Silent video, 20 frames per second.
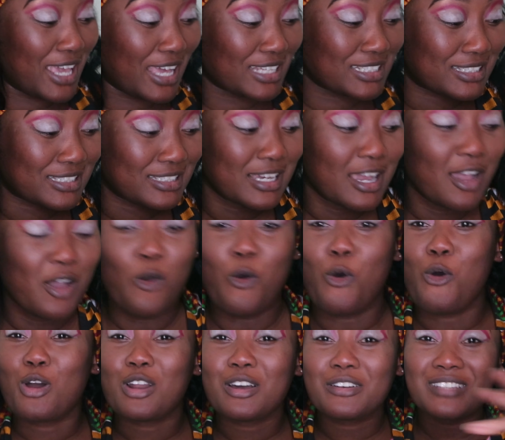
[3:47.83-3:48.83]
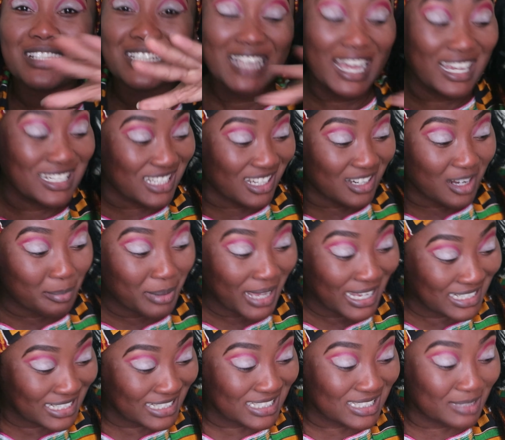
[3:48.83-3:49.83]
get all of these eyeshadow
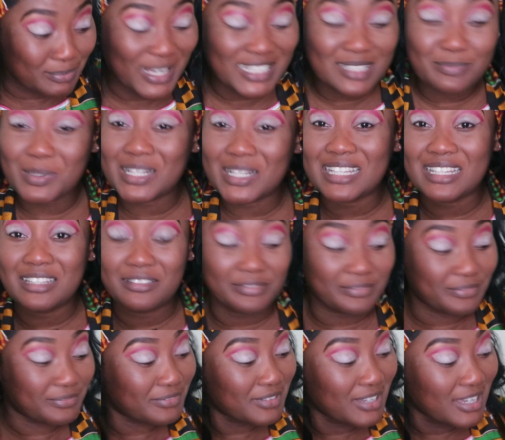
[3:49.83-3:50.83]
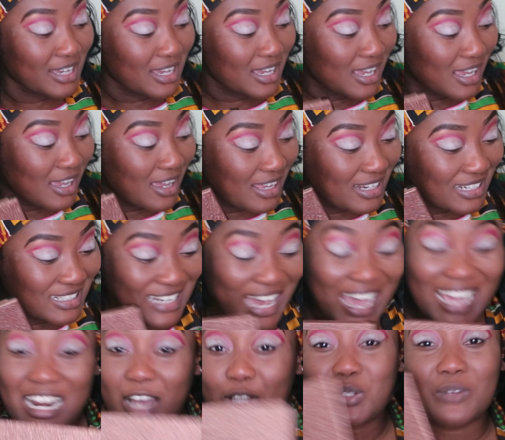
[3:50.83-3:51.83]
palettes, best believe 9
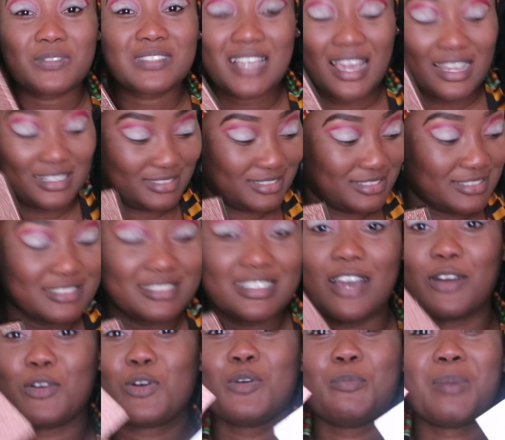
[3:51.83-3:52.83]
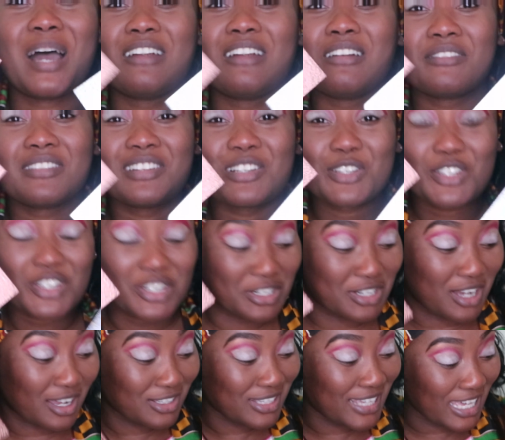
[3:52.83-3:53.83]
out of 10. They're all by
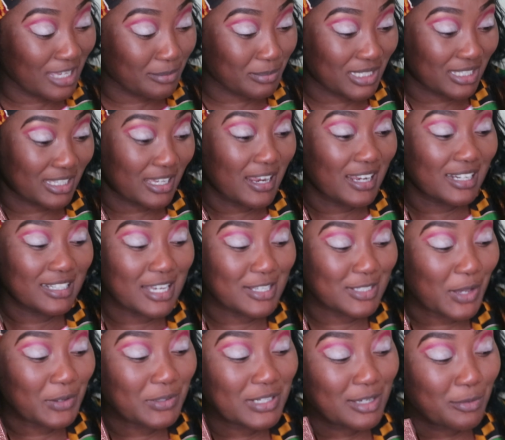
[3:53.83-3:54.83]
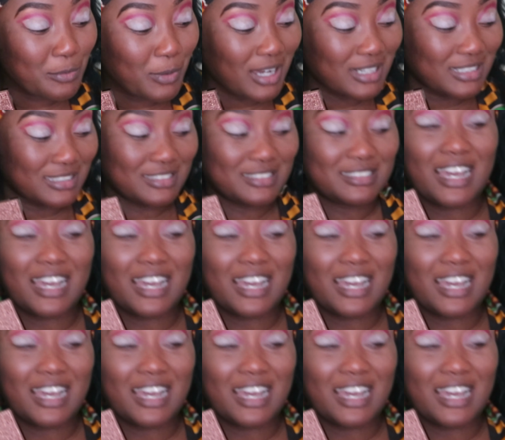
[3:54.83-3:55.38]
Revolution, are you getting me? There's only one